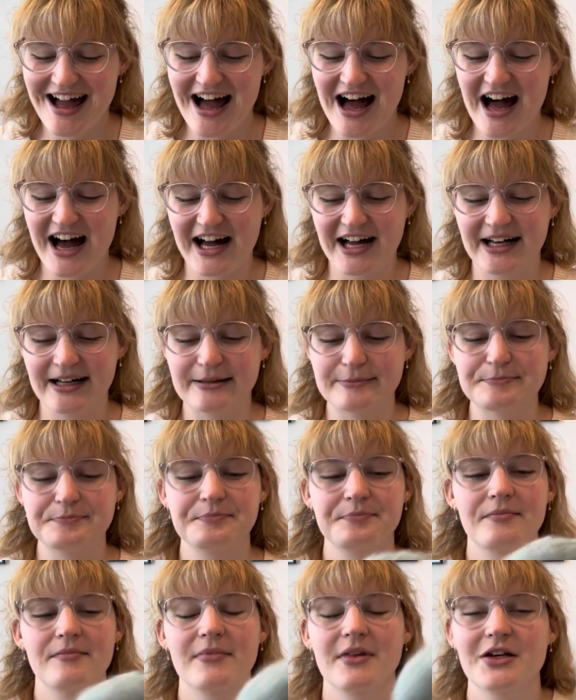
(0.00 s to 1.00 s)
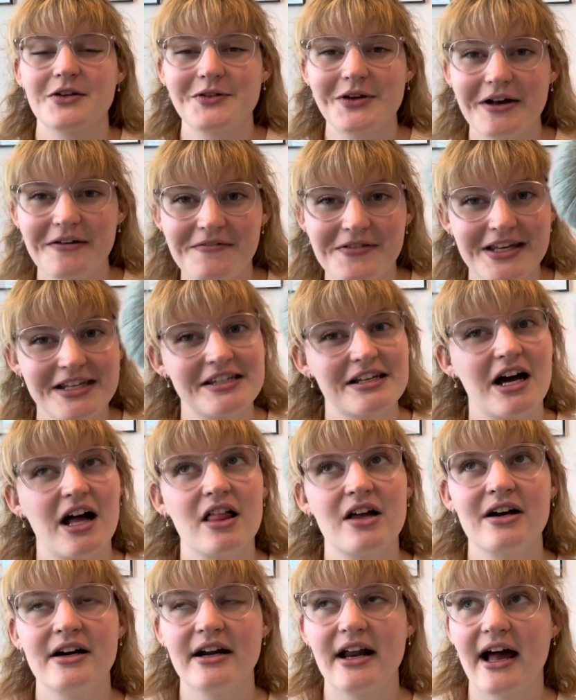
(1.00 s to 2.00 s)
So I have this
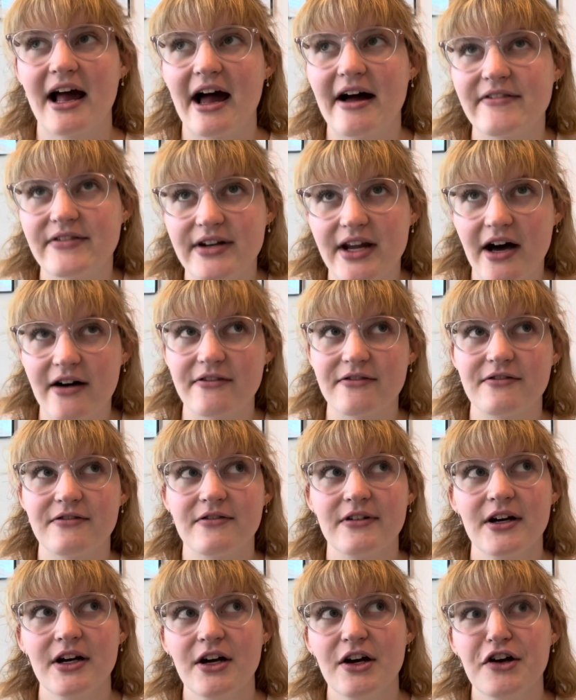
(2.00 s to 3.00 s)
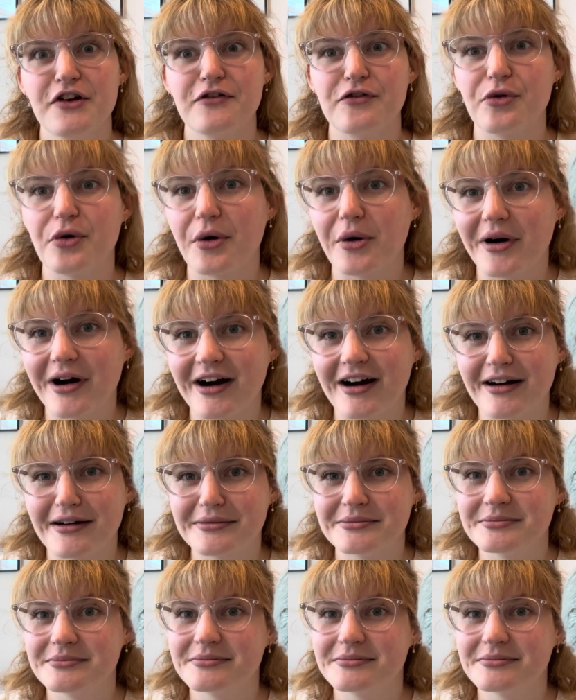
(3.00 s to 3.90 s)
color, and I have enough for